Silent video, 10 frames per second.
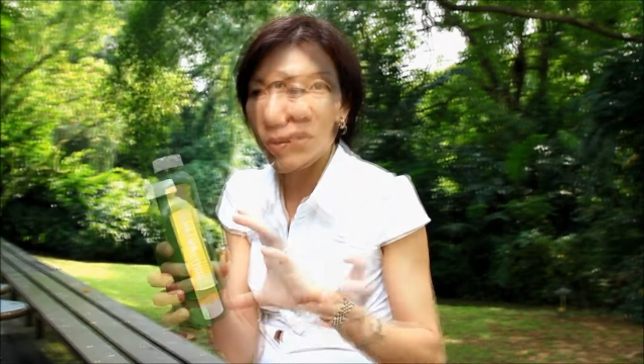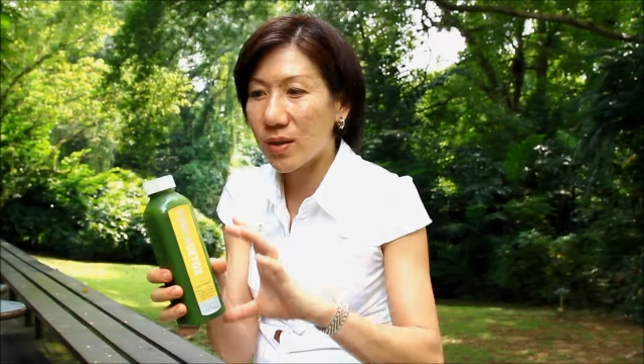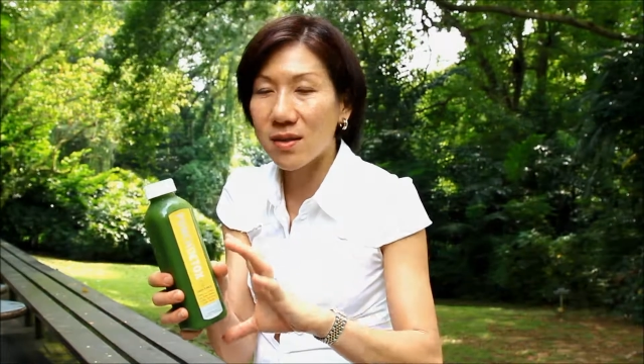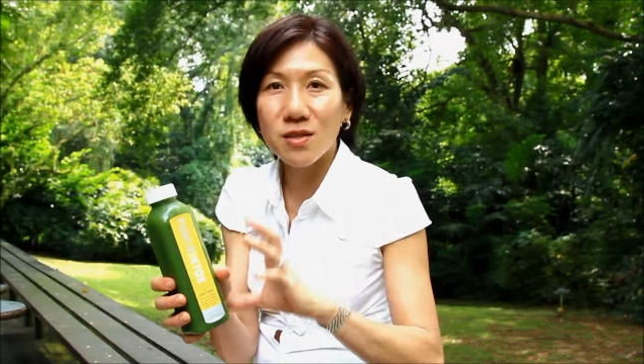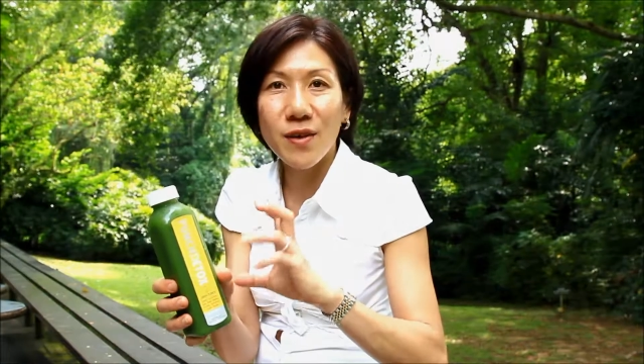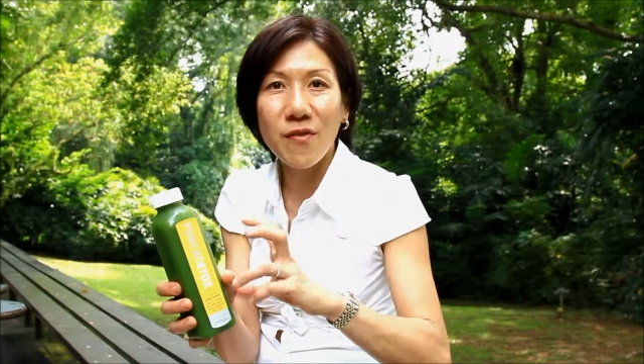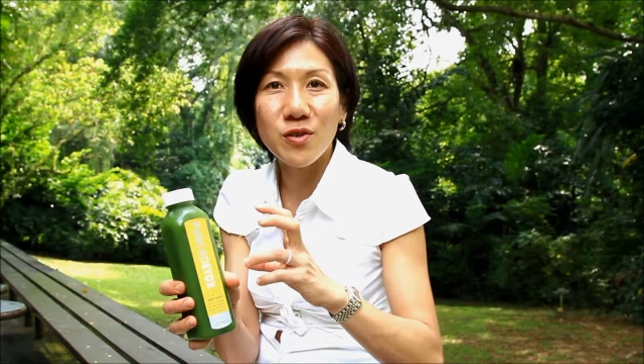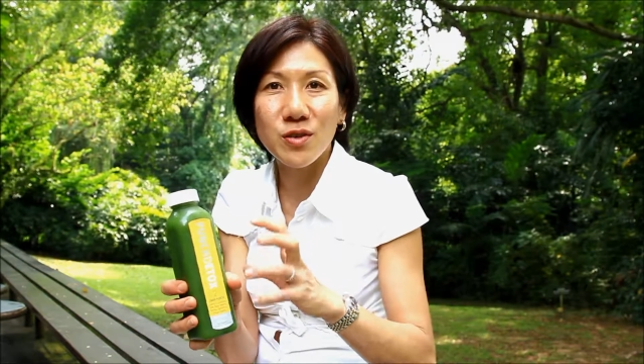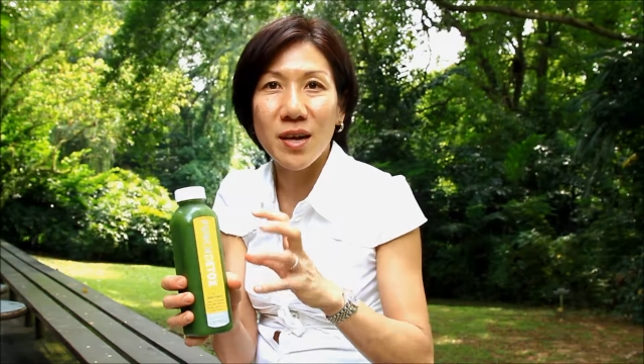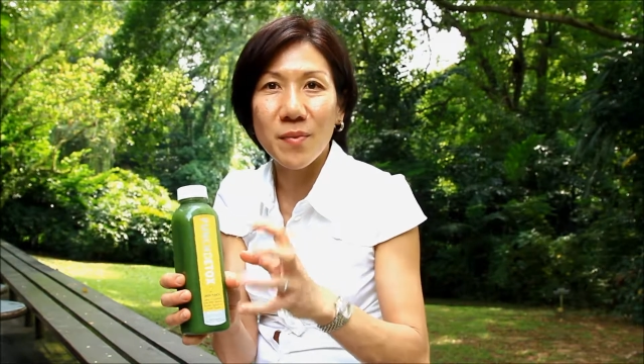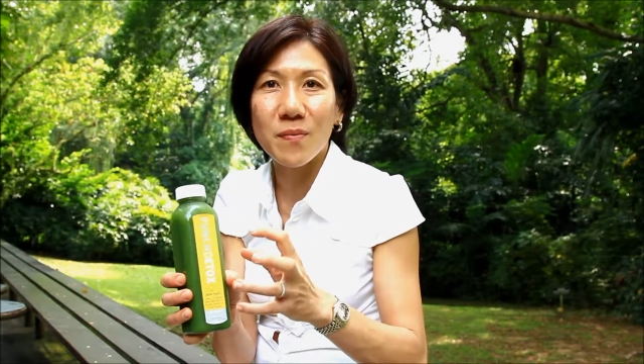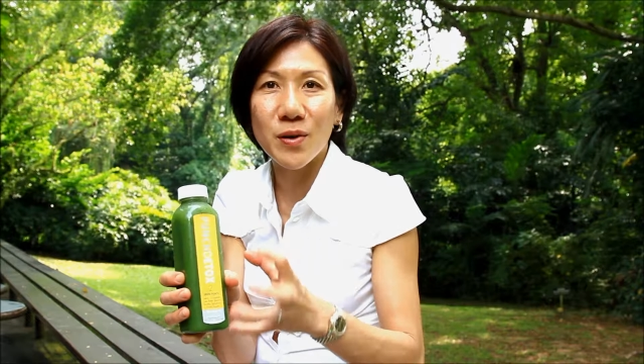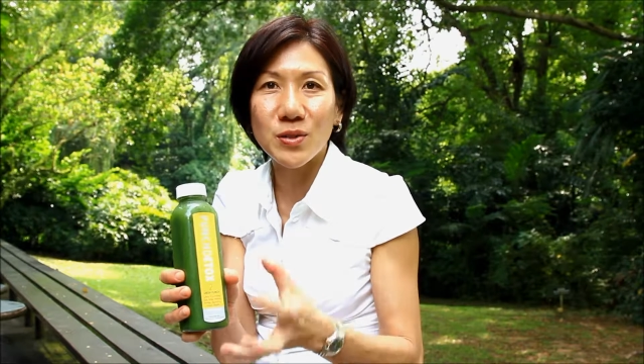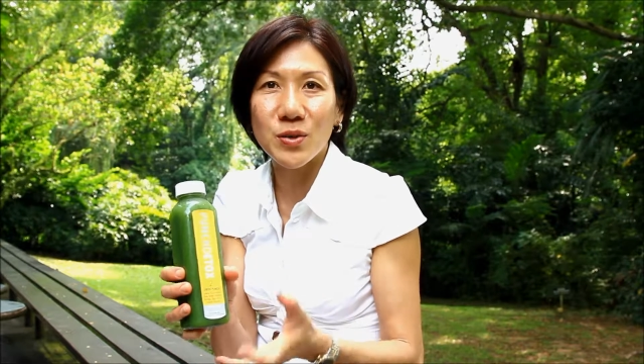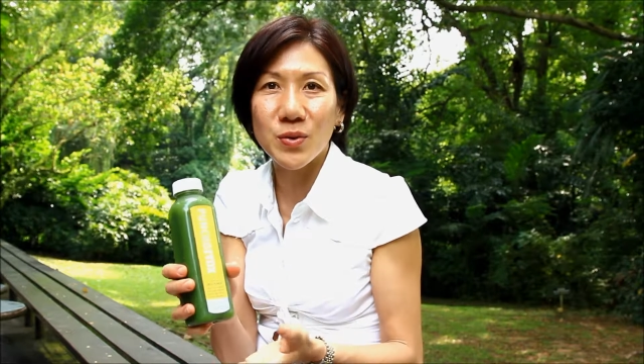So in this 500 ml
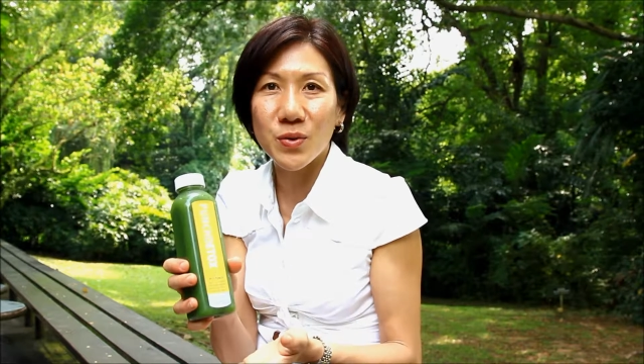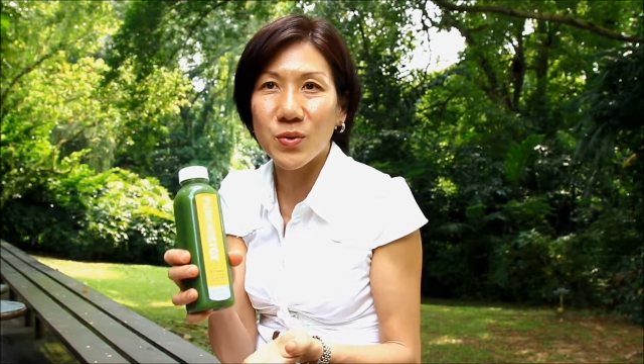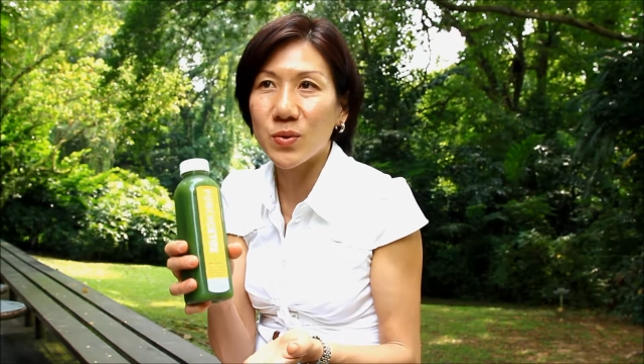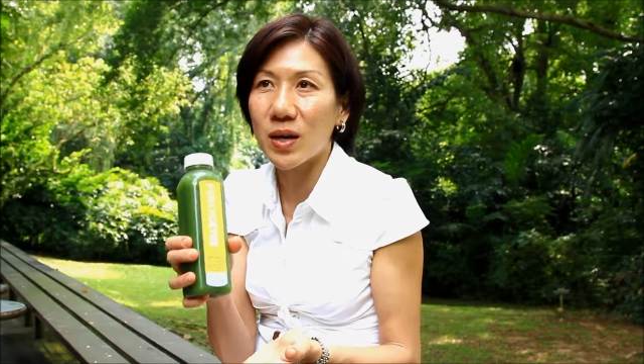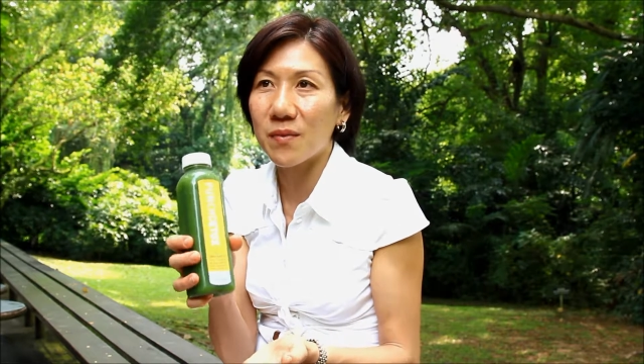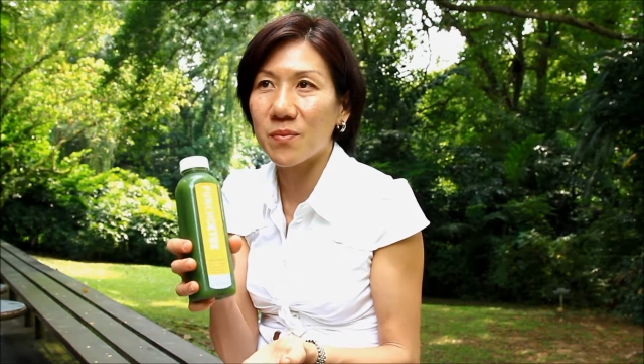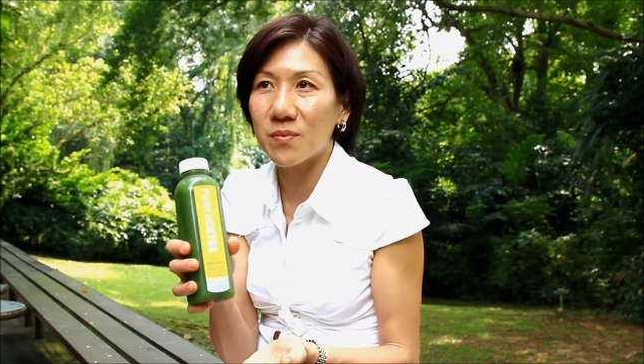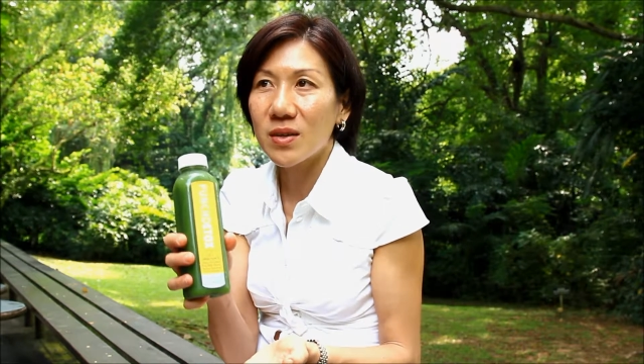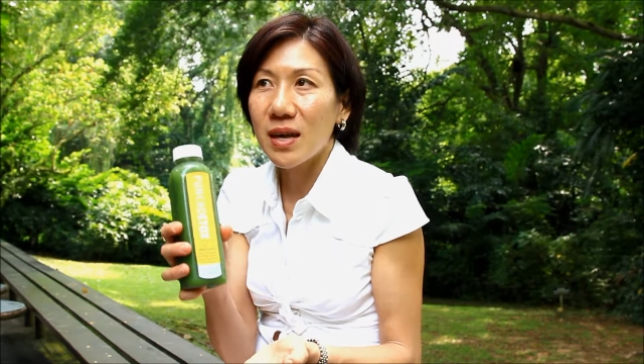bottle, you um,